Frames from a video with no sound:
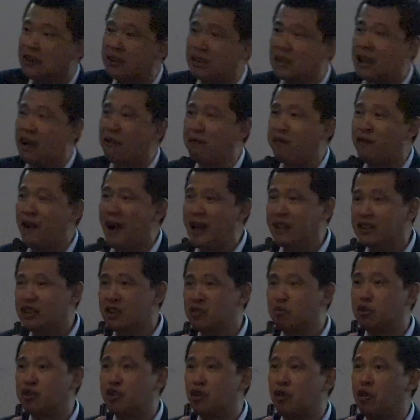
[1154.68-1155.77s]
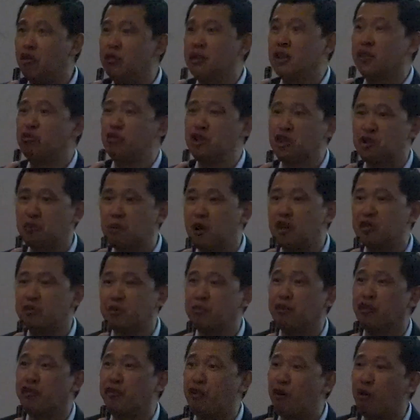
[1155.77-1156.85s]
Yeah, Pfizer was only
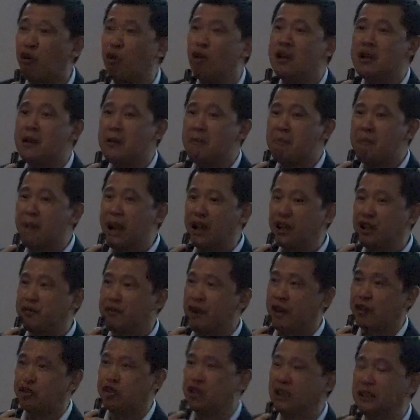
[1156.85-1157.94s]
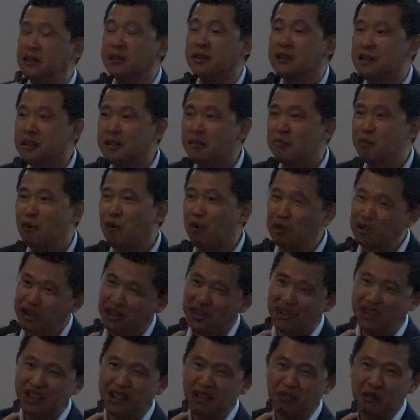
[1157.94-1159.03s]
responsible for manufacturing, but all the
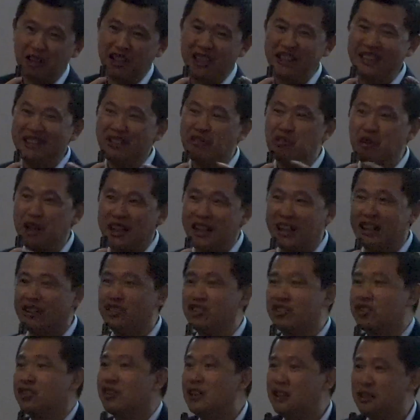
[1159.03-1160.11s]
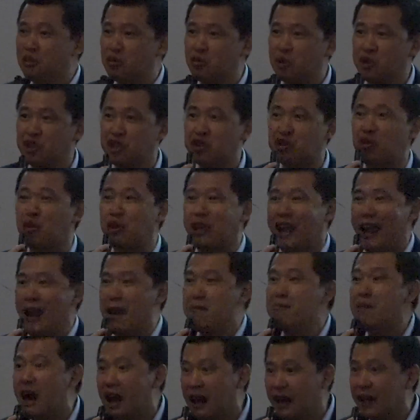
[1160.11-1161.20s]
secret ingredients, which is called
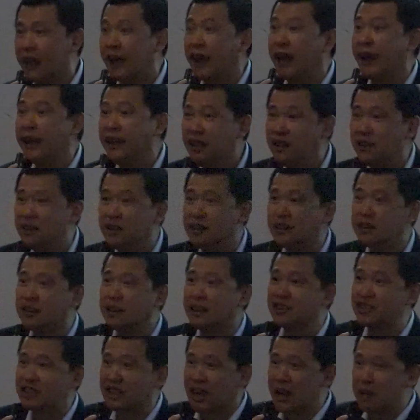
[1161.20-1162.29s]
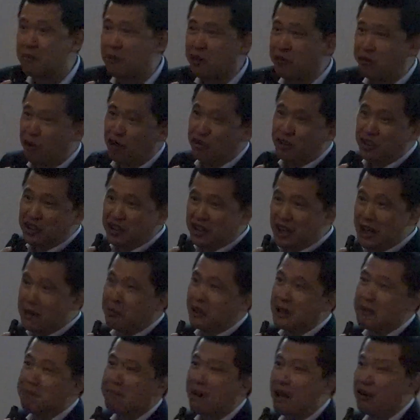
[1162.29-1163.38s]
mRNA, is coming from this
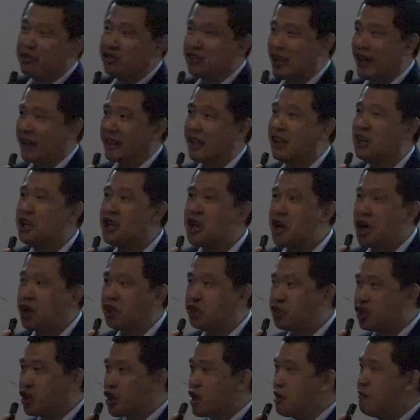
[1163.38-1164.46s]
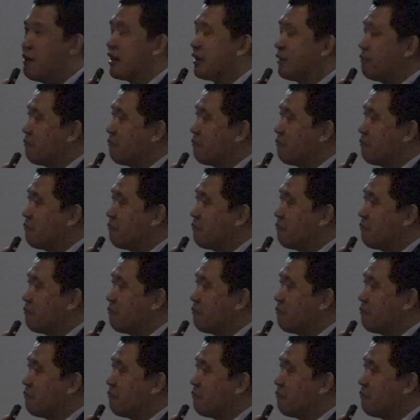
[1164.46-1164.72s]
company, BioNTech, a German